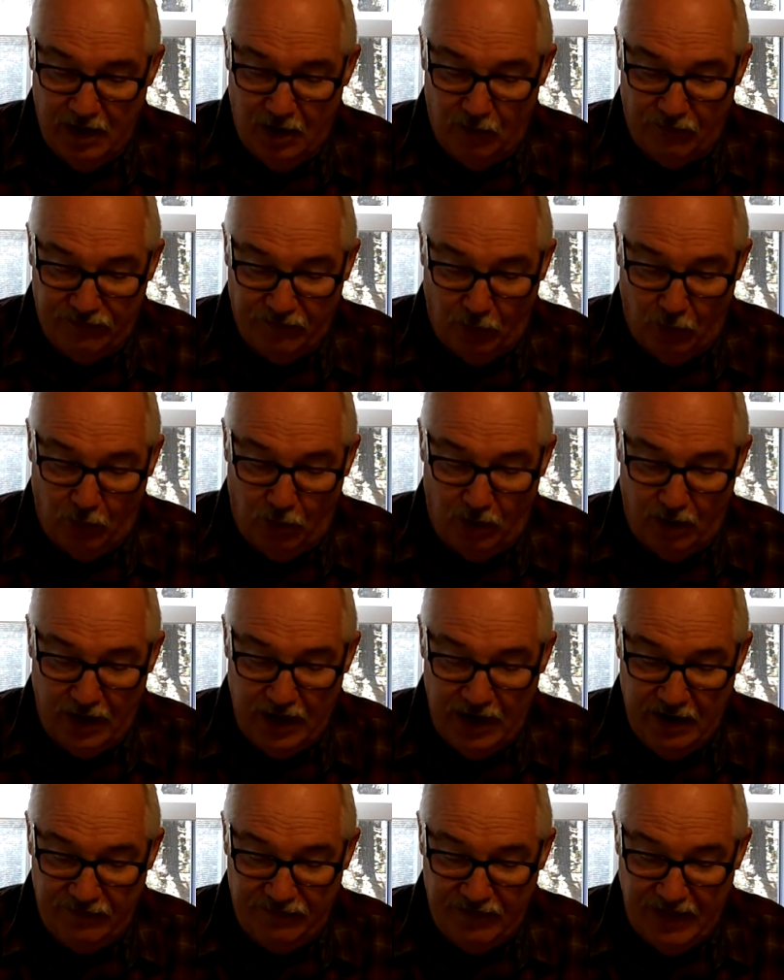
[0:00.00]
For
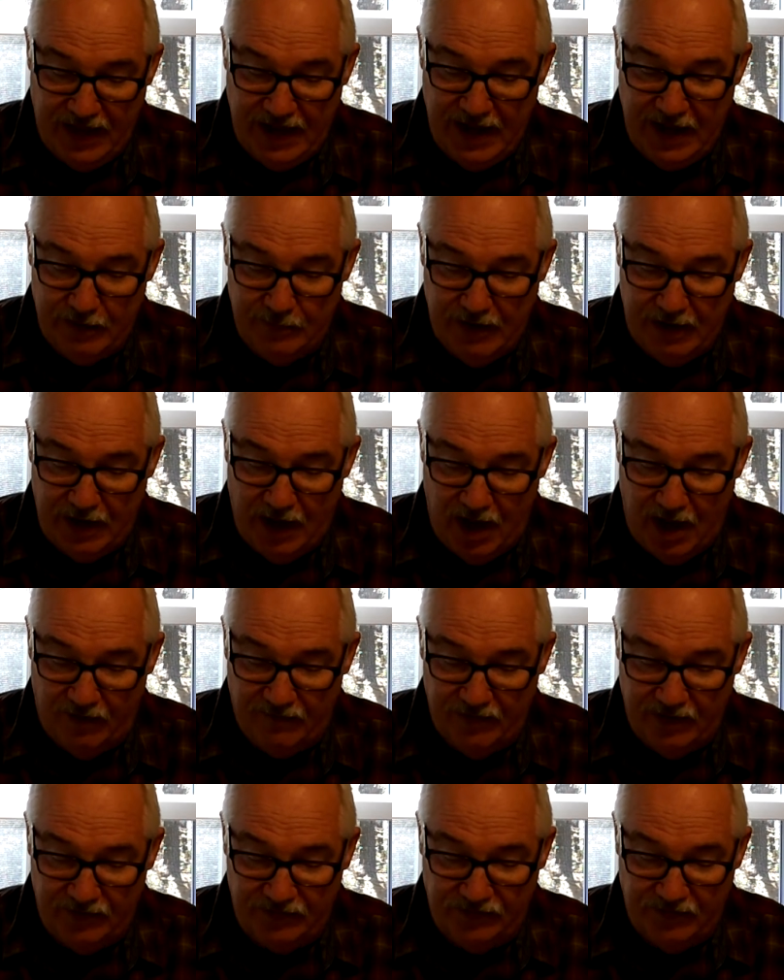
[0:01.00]
if they had been of
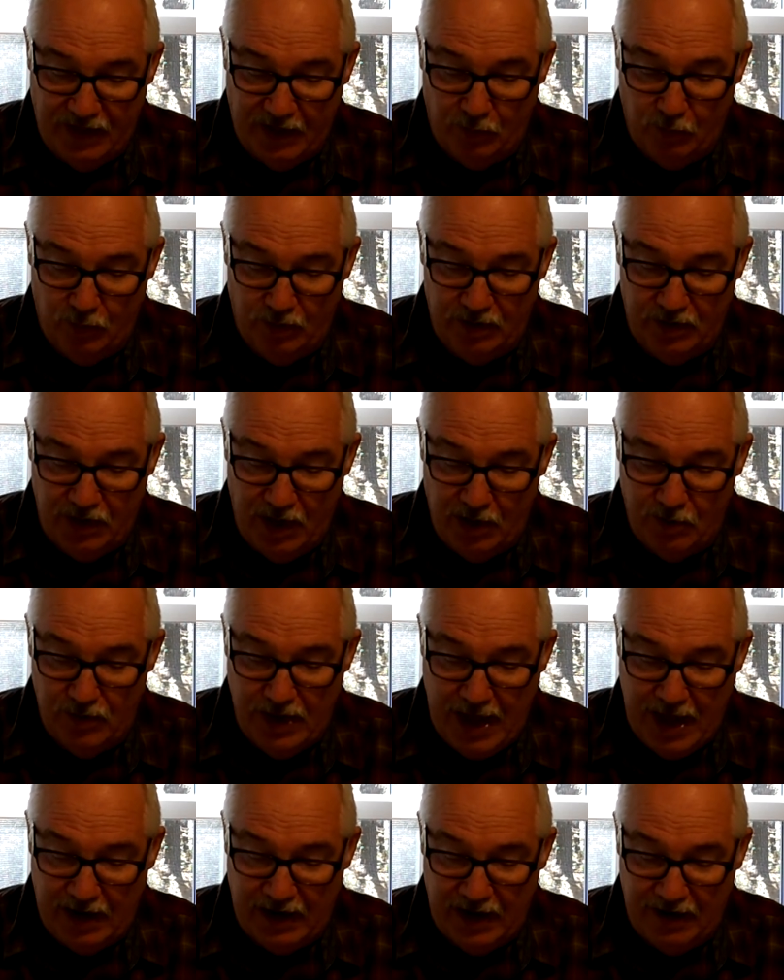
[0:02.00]
us, they would no
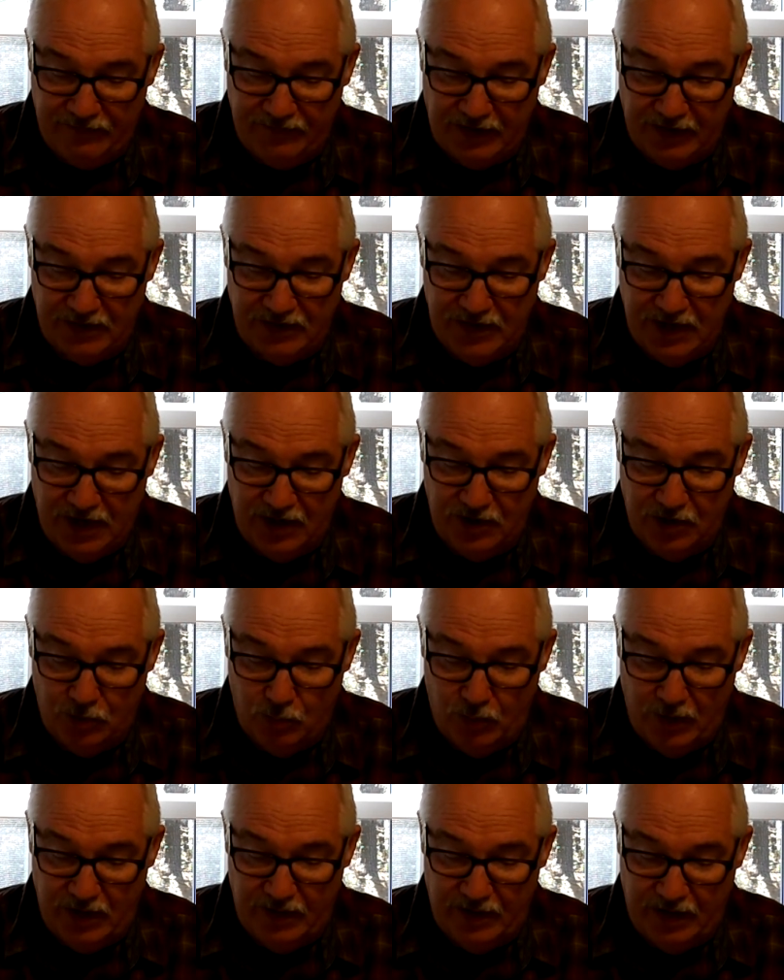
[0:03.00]
doubt have continued
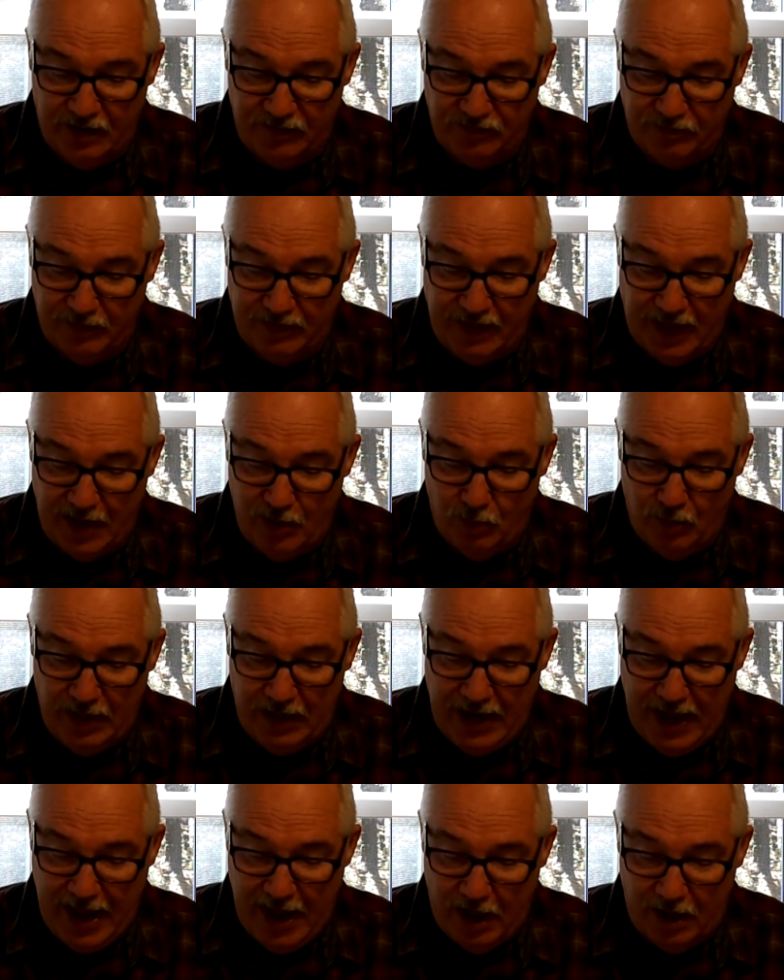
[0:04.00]
with us, but they
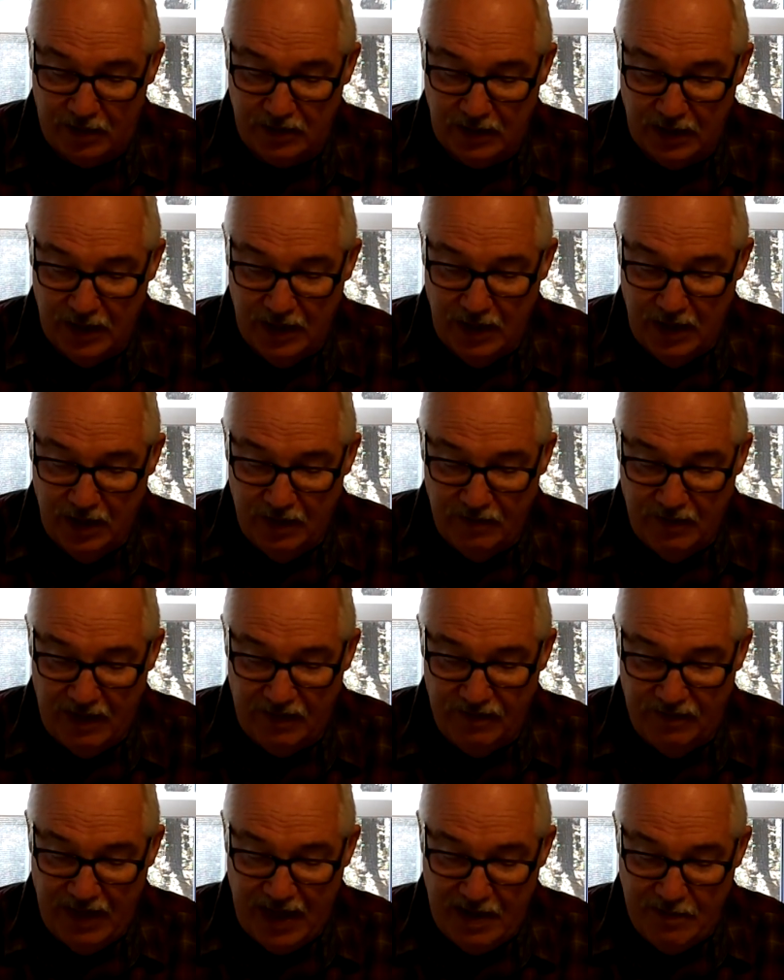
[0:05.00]
went out
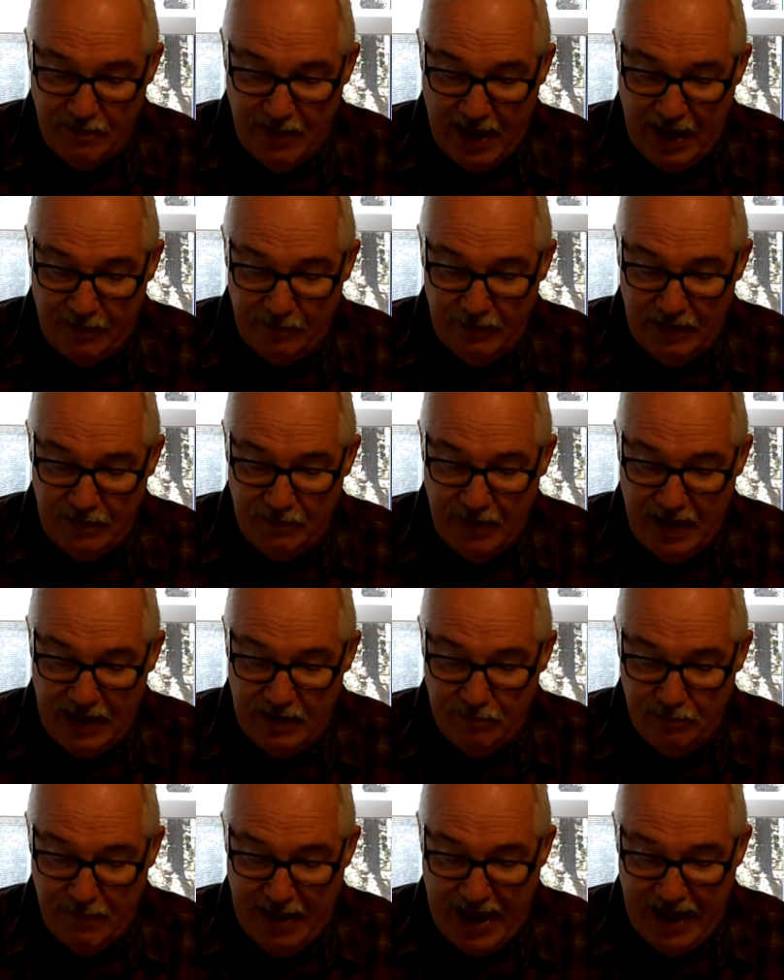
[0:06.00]
that they might be
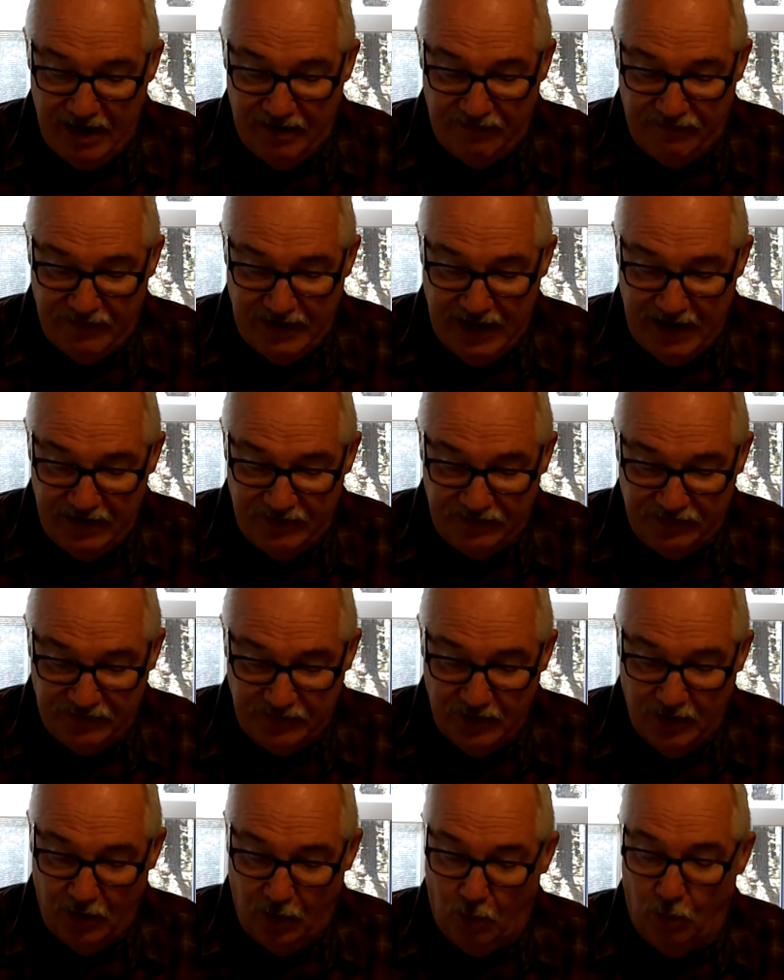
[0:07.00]
made manifest
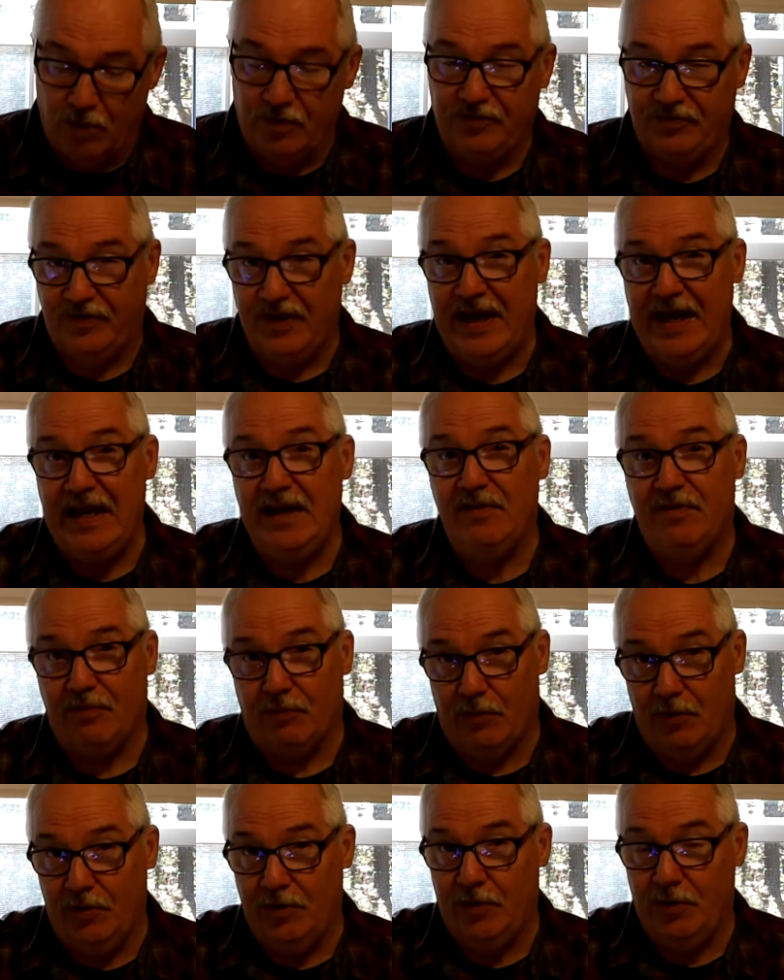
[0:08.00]
or seen
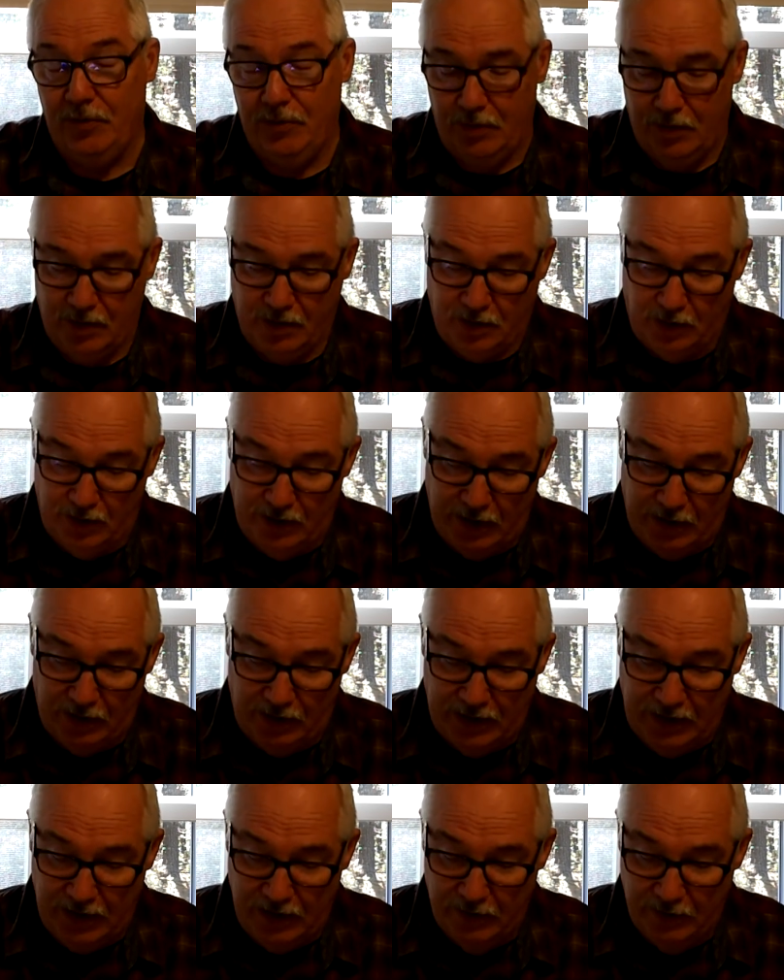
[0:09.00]
through
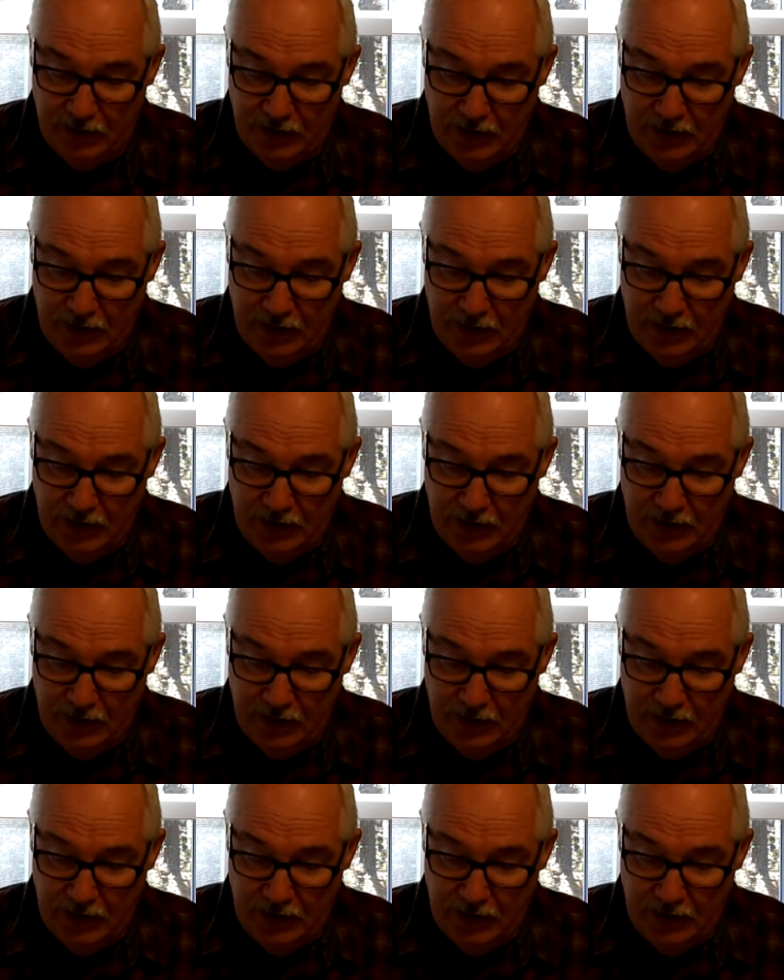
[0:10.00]
clearly,